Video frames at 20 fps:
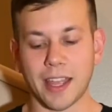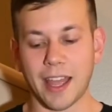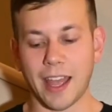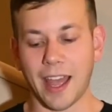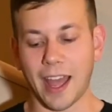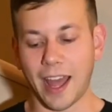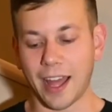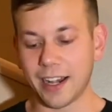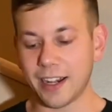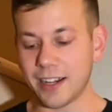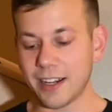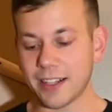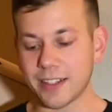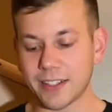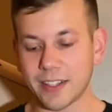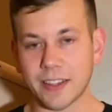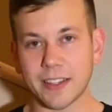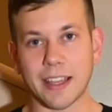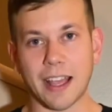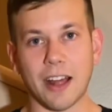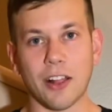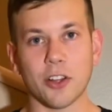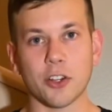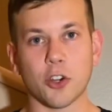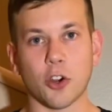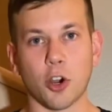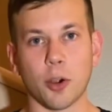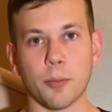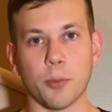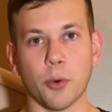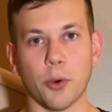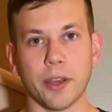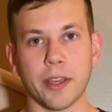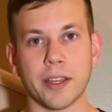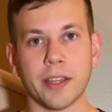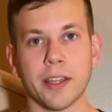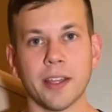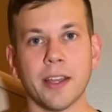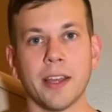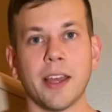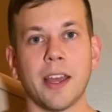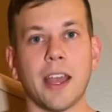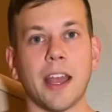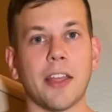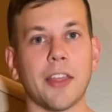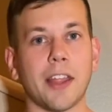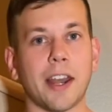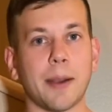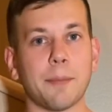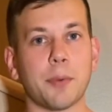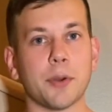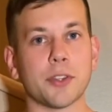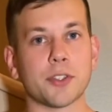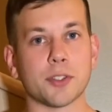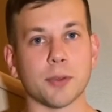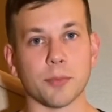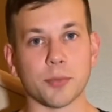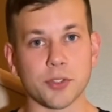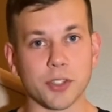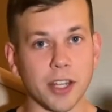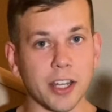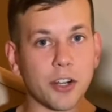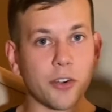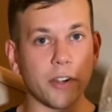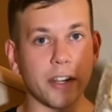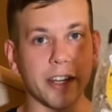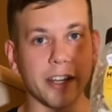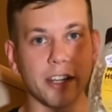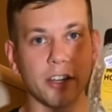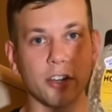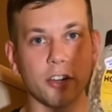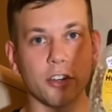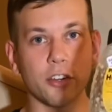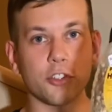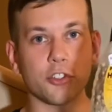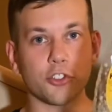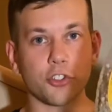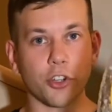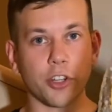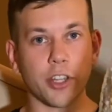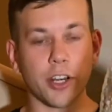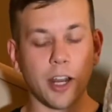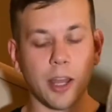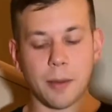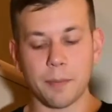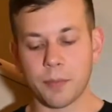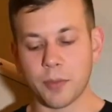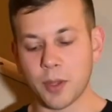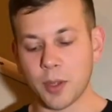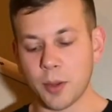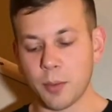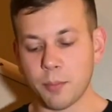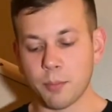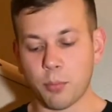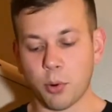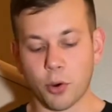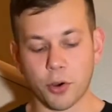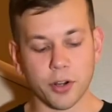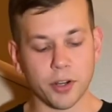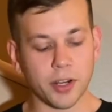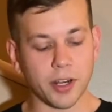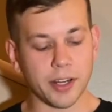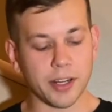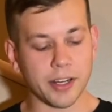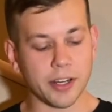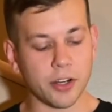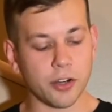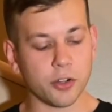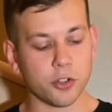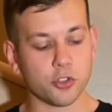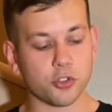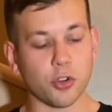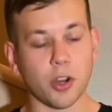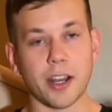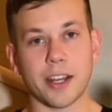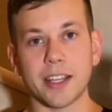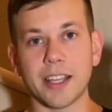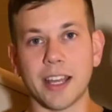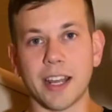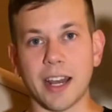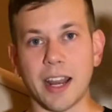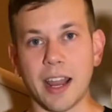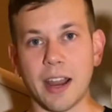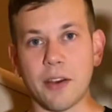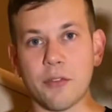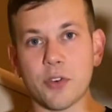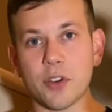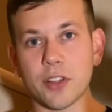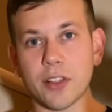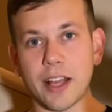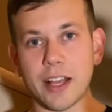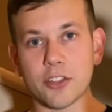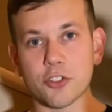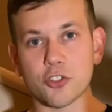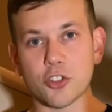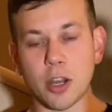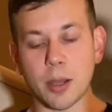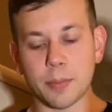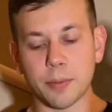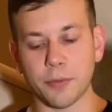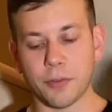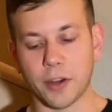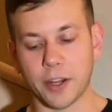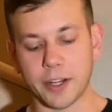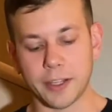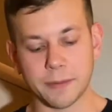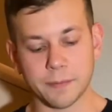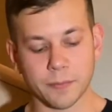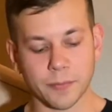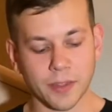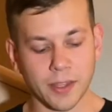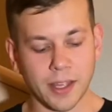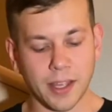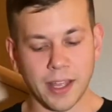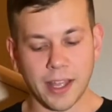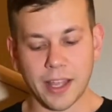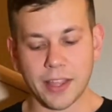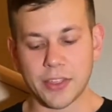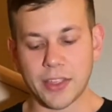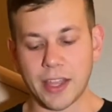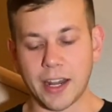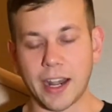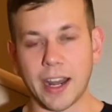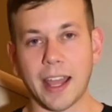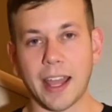added it to the gallon carboy, and then I put some cider in here, shook it up, poured it in here, tried to get every last drop of honey. Then I